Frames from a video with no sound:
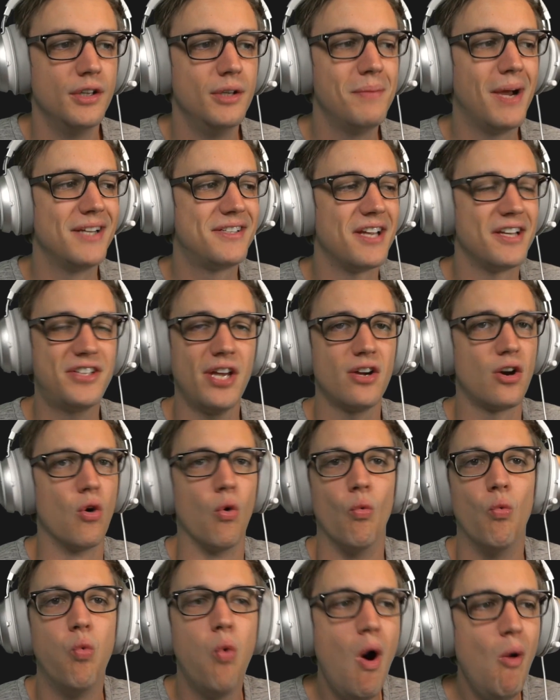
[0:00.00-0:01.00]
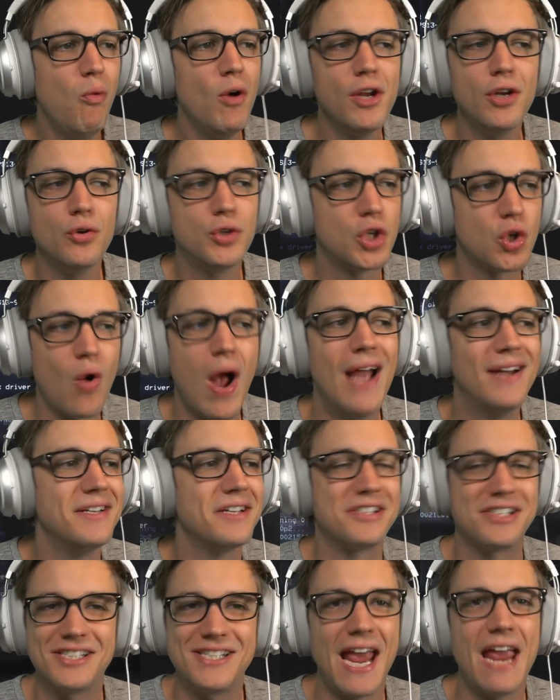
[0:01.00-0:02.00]
You might say, Tucker, what were you trying
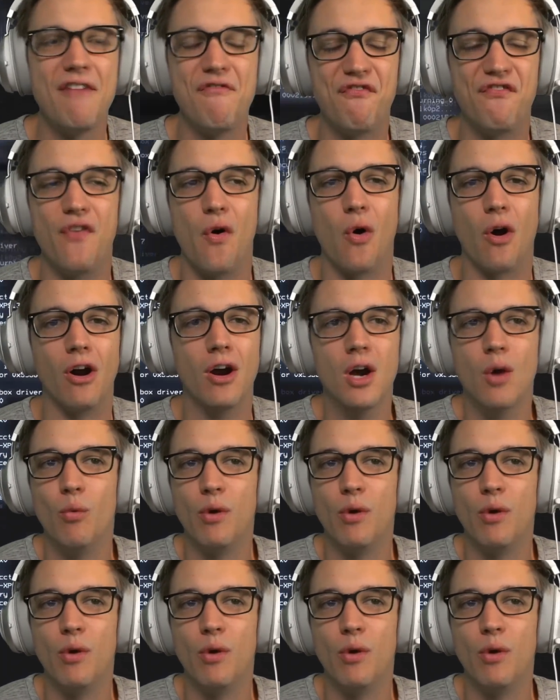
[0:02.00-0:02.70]
to save for